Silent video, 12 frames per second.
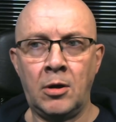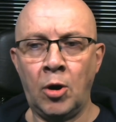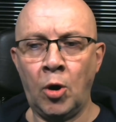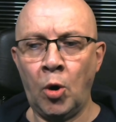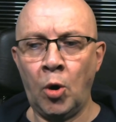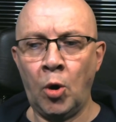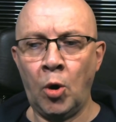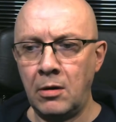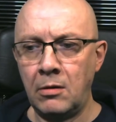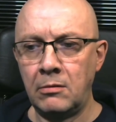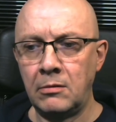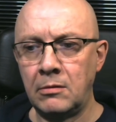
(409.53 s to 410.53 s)
Oh,
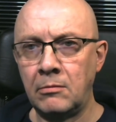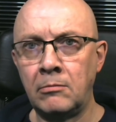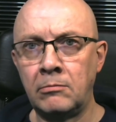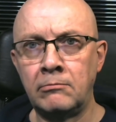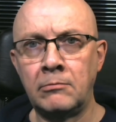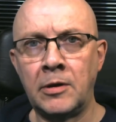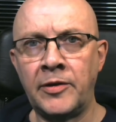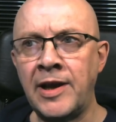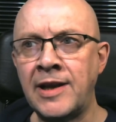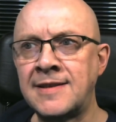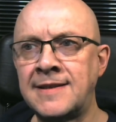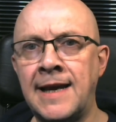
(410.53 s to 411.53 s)

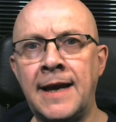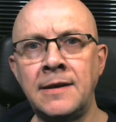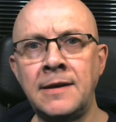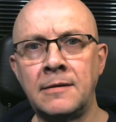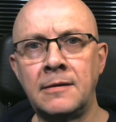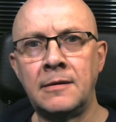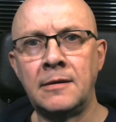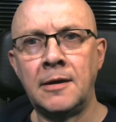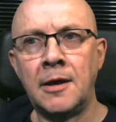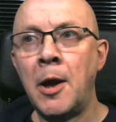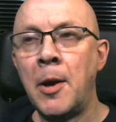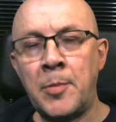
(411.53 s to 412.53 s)
that's sad.
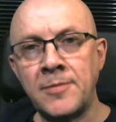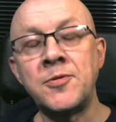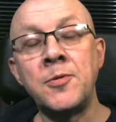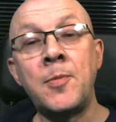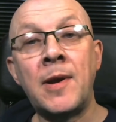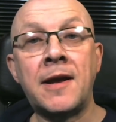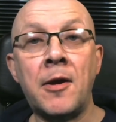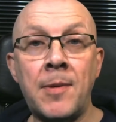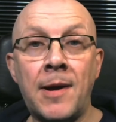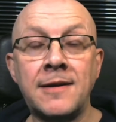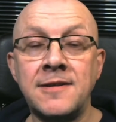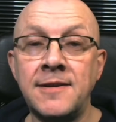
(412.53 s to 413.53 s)
Perhaps we better go
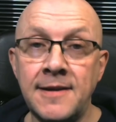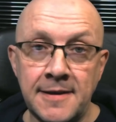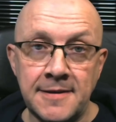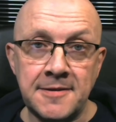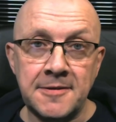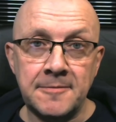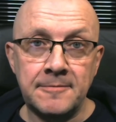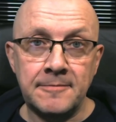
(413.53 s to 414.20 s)
back to this.